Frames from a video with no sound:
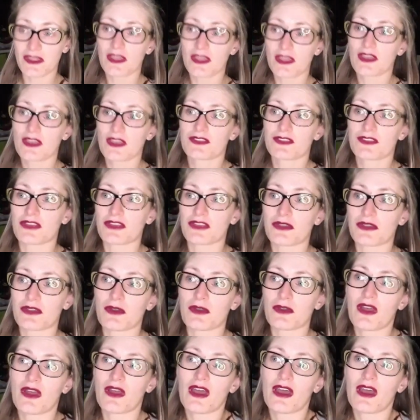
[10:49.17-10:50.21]
So
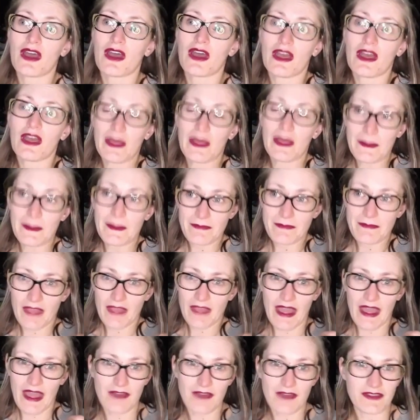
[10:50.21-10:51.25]

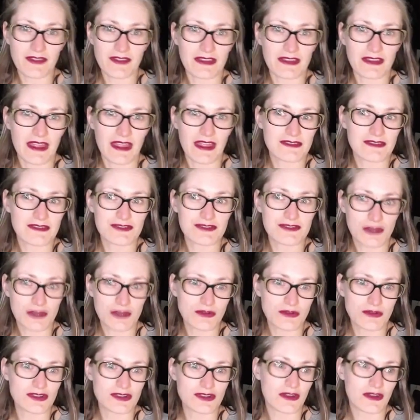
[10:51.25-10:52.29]
having that
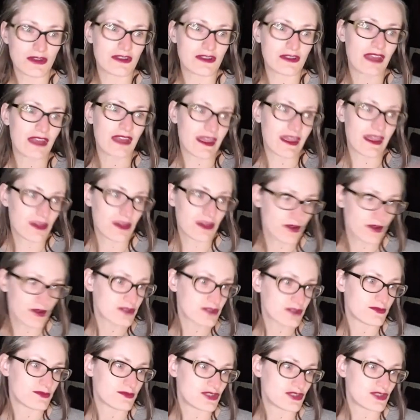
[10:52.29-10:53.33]
salt on, that
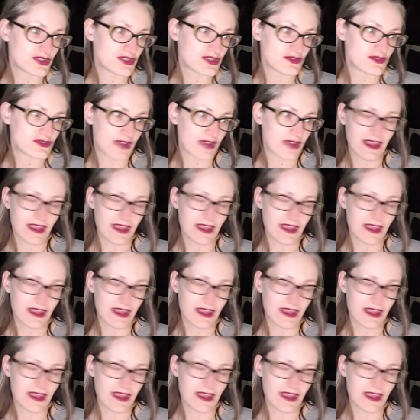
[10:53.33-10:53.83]
encouragement to drink,